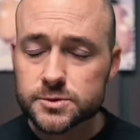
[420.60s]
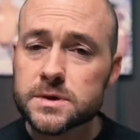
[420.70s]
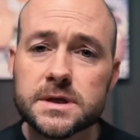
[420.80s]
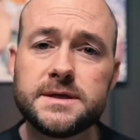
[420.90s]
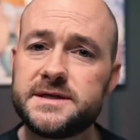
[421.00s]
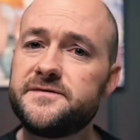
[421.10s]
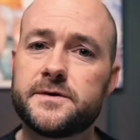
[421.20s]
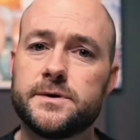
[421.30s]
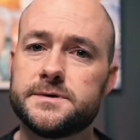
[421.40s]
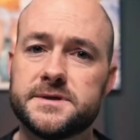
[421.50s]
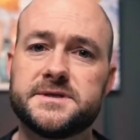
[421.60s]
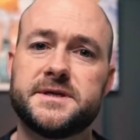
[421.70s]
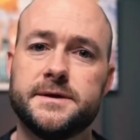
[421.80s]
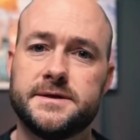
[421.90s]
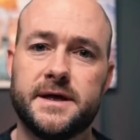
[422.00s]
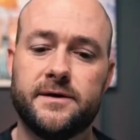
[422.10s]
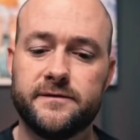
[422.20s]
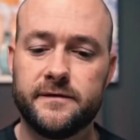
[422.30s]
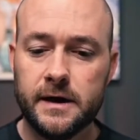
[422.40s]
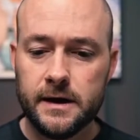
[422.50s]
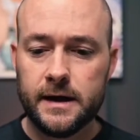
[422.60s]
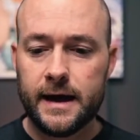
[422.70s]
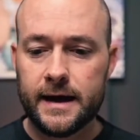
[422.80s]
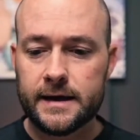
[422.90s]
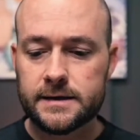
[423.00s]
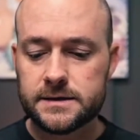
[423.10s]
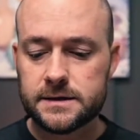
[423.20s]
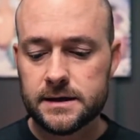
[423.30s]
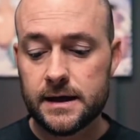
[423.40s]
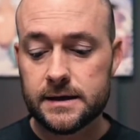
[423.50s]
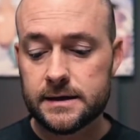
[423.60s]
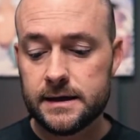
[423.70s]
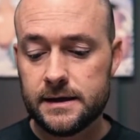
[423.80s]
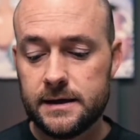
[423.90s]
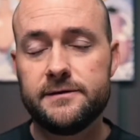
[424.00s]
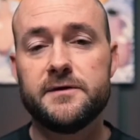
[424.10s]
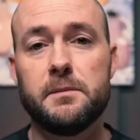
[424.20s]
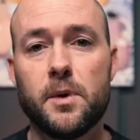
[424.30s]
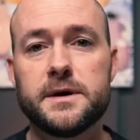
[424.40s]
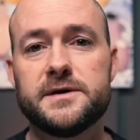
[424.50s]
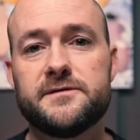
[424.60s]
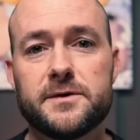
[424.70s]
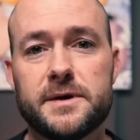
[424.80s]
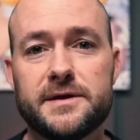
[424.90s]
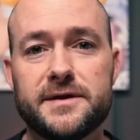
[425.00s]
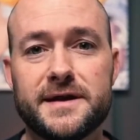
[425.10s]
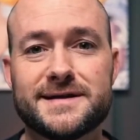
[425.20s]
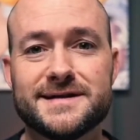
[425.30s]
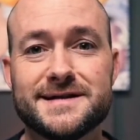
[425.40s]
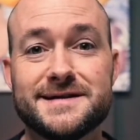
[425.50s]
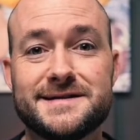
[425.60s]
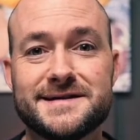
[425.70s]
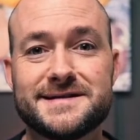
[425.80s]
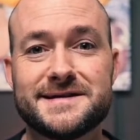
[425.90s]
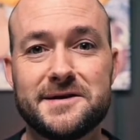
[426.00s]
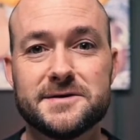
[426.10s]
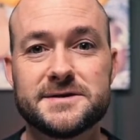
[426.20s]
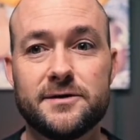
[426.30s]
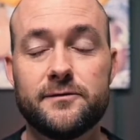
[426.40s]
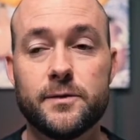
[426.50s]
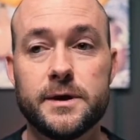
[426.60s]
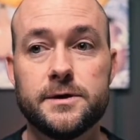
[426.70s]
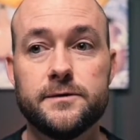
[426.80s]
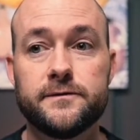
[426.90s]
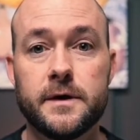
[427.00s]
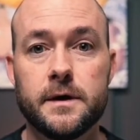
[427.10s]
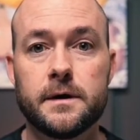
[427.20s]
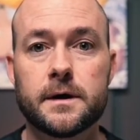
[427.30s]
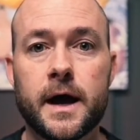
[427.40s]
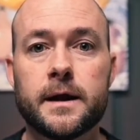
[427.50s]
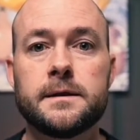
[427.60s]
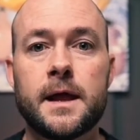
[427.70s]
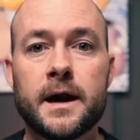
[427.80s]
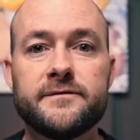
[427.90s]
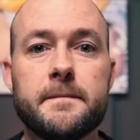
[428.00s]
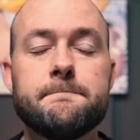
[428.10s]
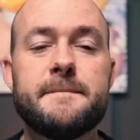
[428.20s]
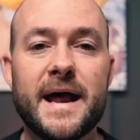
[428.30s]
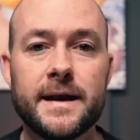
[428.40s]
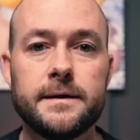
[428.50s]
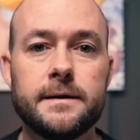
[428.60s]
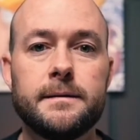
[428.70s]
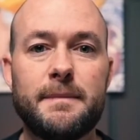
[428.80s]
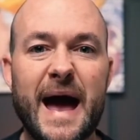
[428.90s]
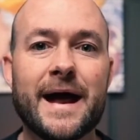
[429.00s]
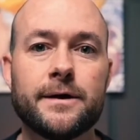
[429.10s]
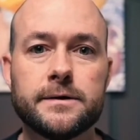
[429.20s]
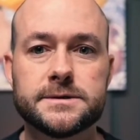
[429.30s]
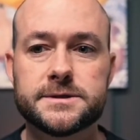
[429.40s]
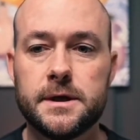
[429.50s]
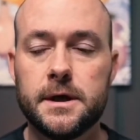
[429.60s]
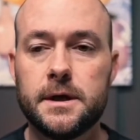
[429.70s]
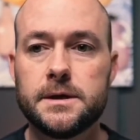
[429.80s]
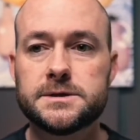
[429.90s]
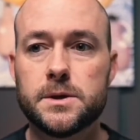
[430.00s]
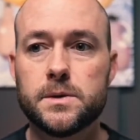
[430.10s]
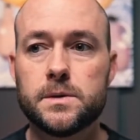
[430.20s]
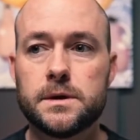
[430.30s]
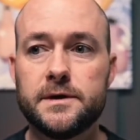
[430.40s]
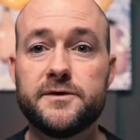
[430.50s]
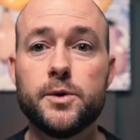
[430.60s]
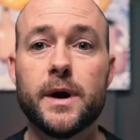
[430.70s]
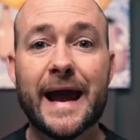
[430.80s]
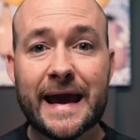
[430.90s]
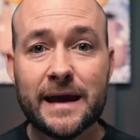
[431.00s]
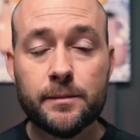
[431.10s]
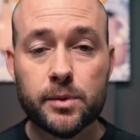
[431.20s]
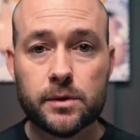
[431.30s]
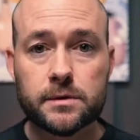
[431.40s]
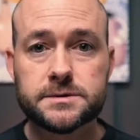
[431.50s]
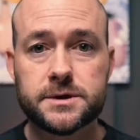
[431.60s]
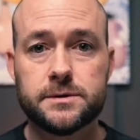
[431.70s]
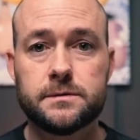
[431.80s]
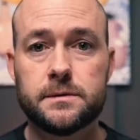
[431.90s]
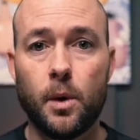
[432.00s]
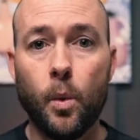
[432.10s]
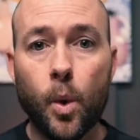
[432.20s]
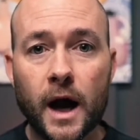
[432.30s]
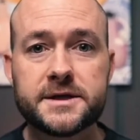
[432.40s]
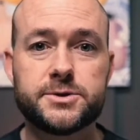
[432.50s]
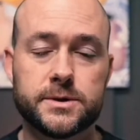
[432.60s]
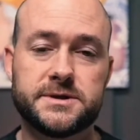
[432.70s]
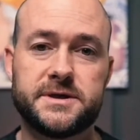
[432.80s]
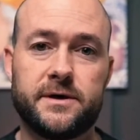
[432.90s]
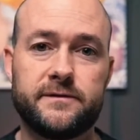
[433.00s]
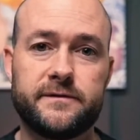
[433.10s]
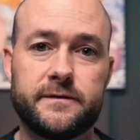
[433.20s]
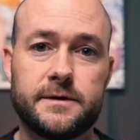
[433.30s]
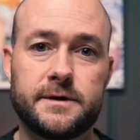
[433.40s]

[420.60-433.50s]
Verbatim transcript: really difficult to see yourself and and even more difficult I think to to see yourself when you've got a lot of embedded patterns. So if you were able to watch yourself